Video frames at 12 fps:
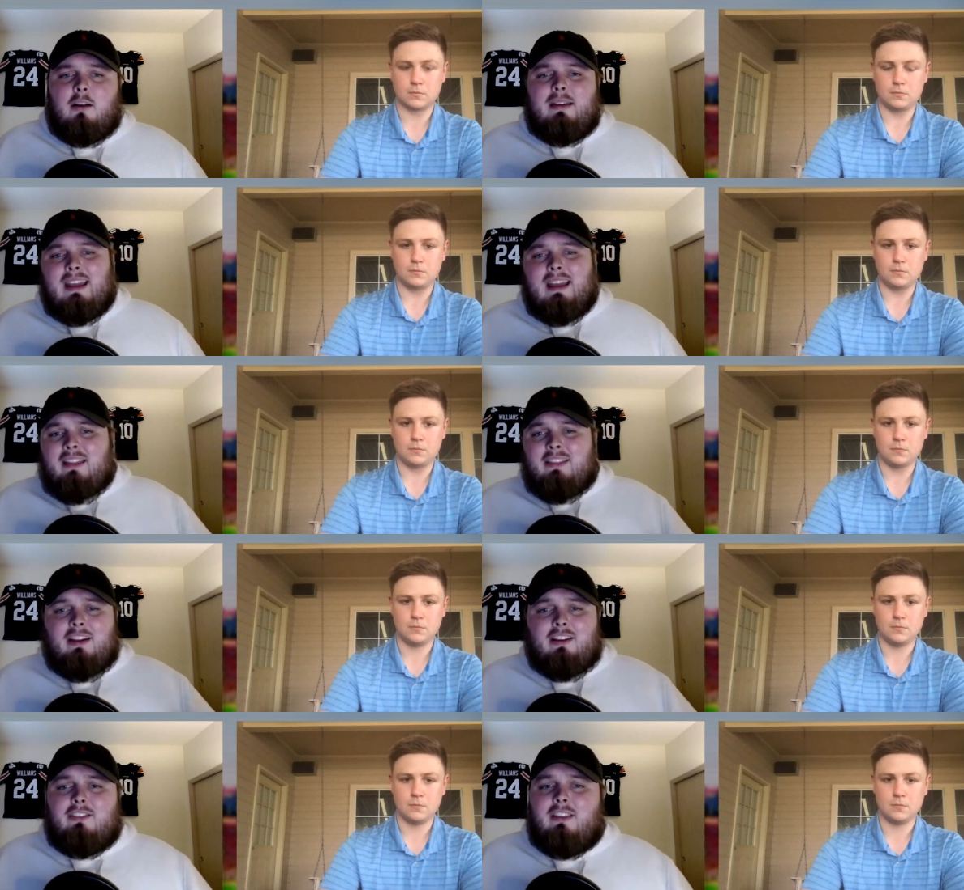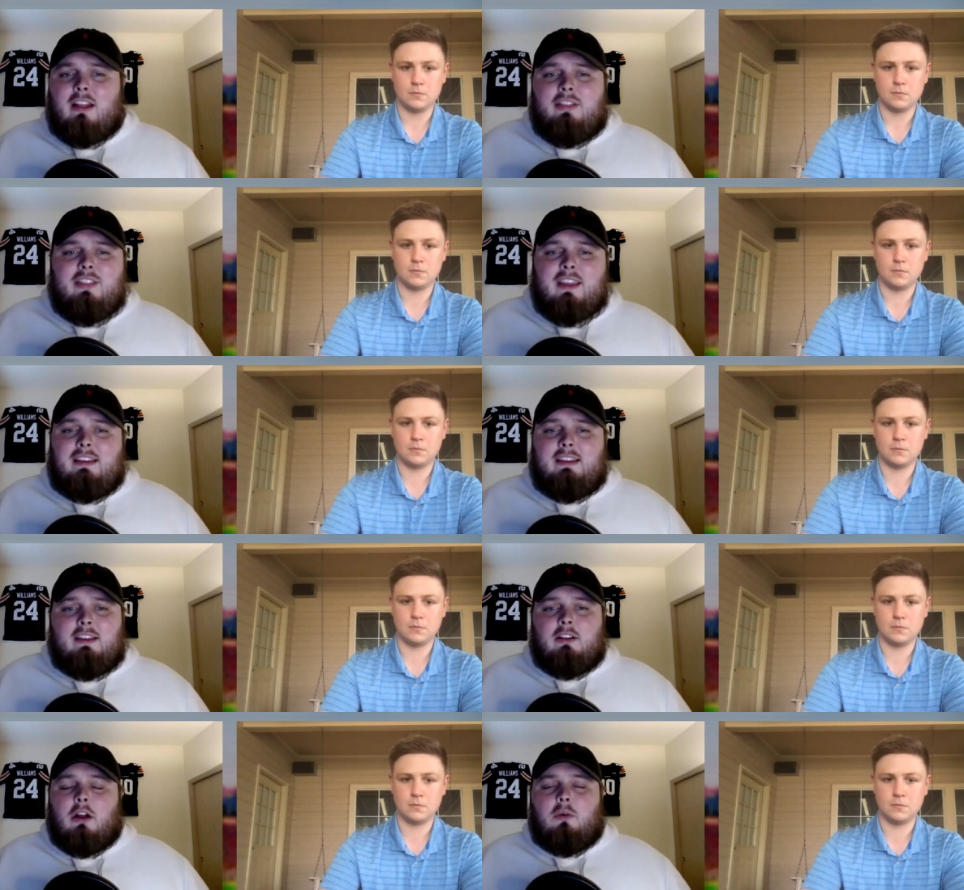Speaker 1: me. There's nothing,
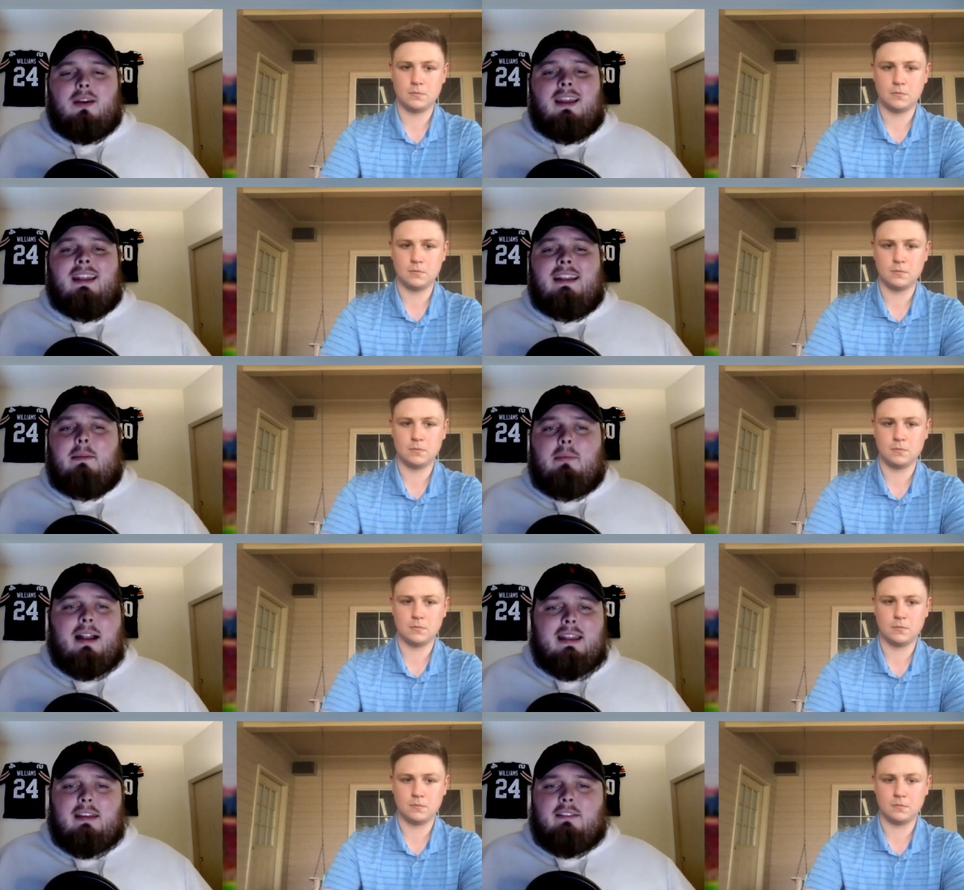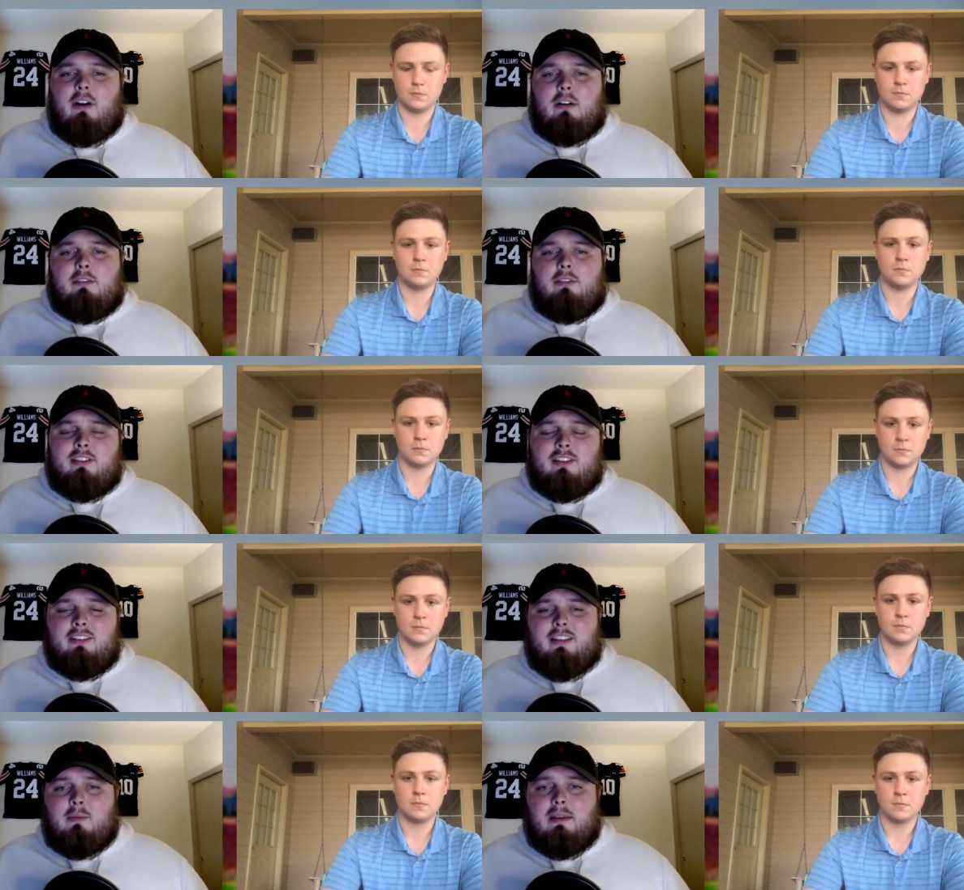you know, anybody involved in this could
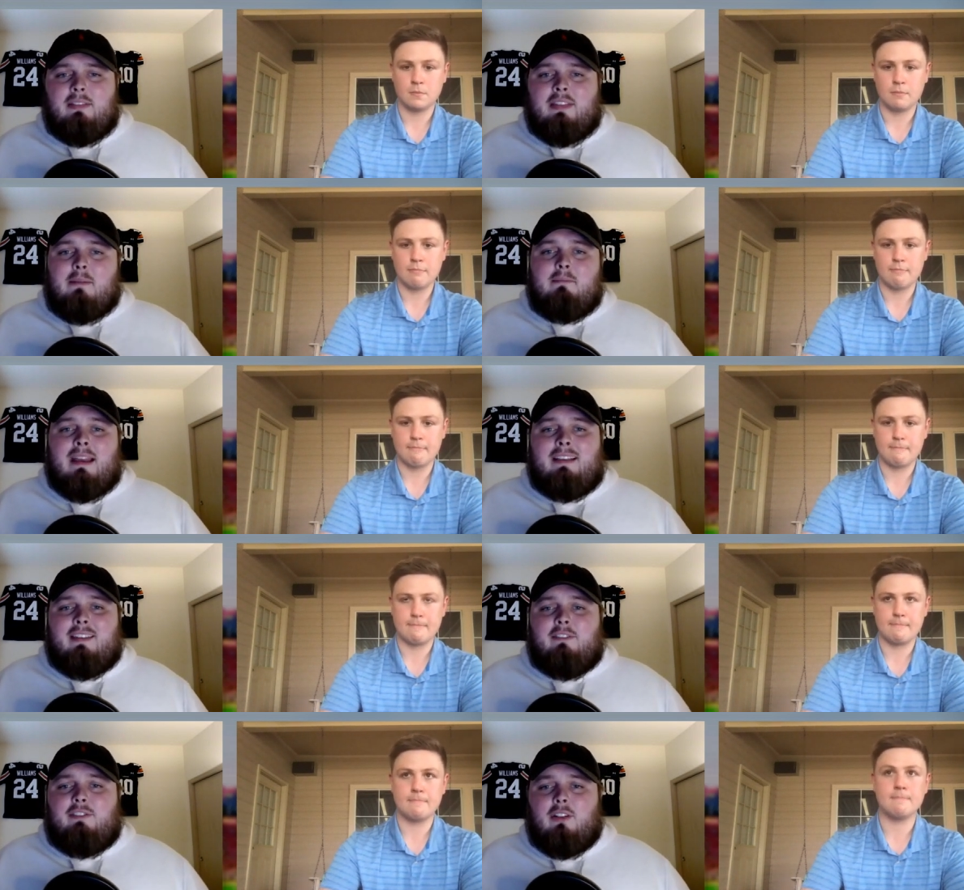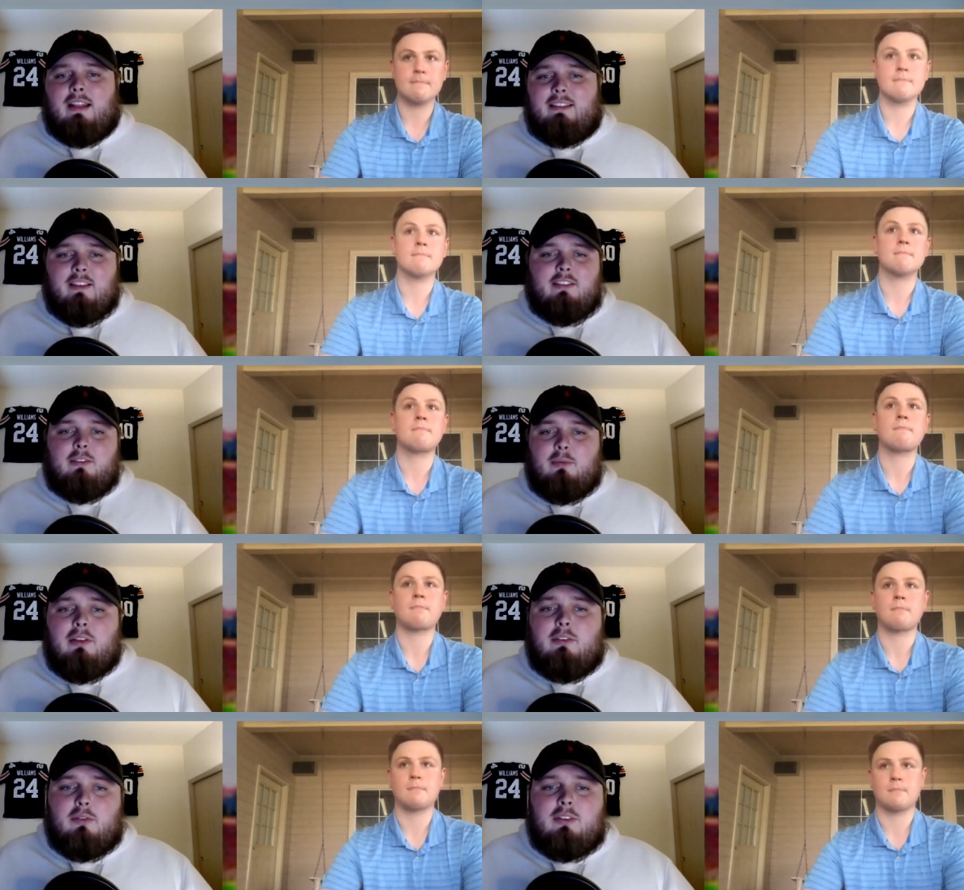tell me that makes it feel like this
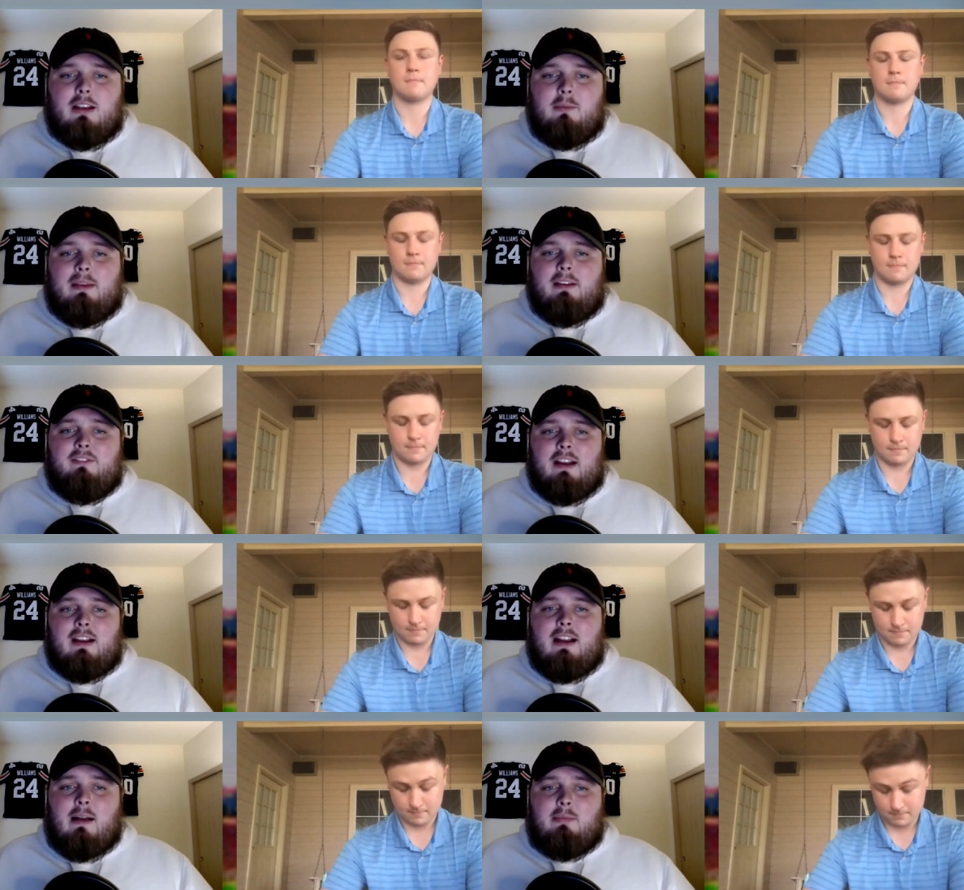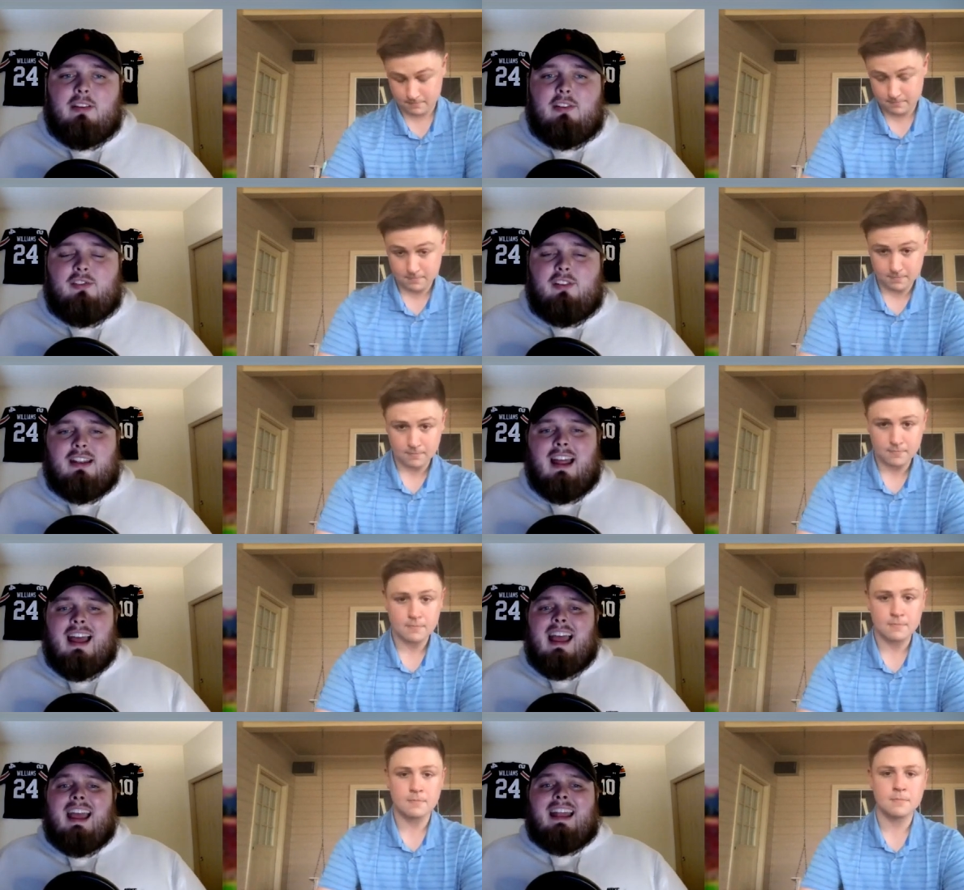was going to be a fair competition.
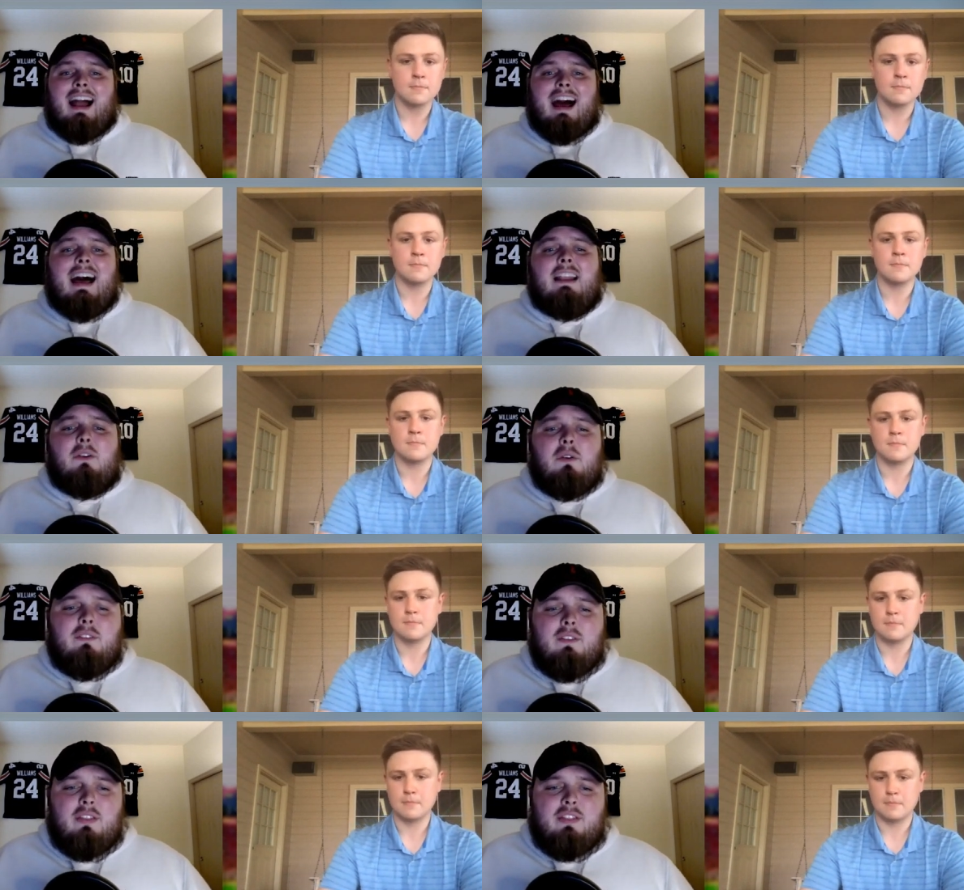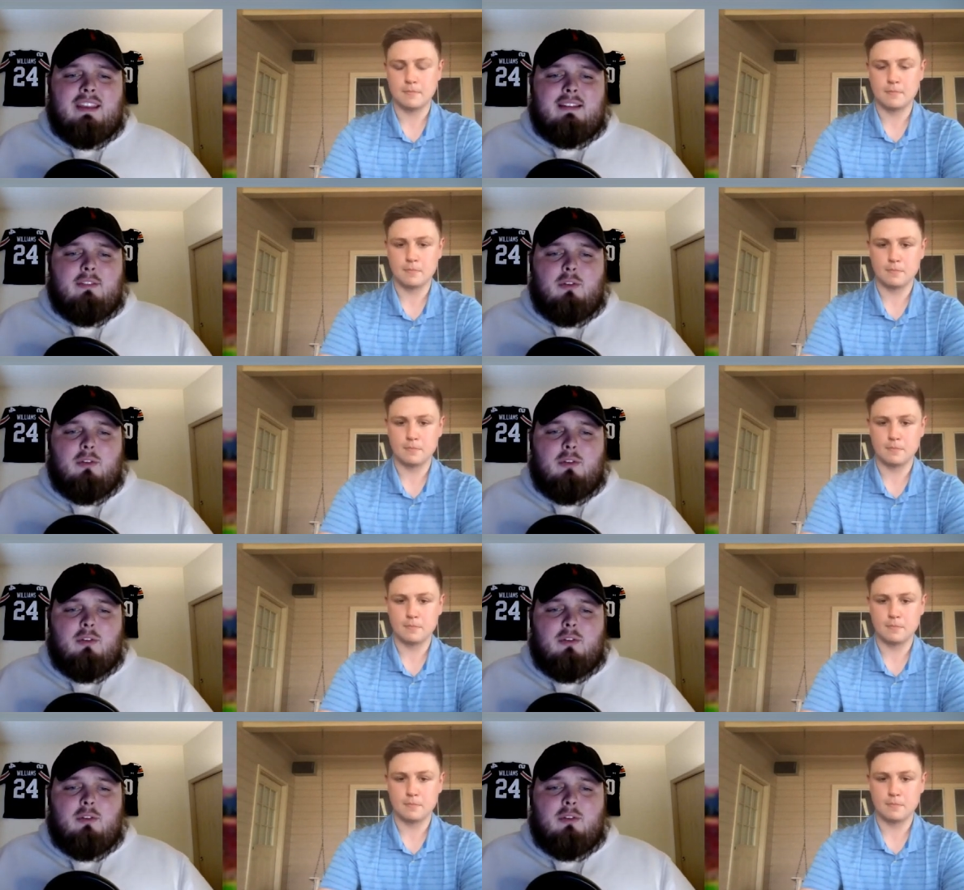And I don't even think if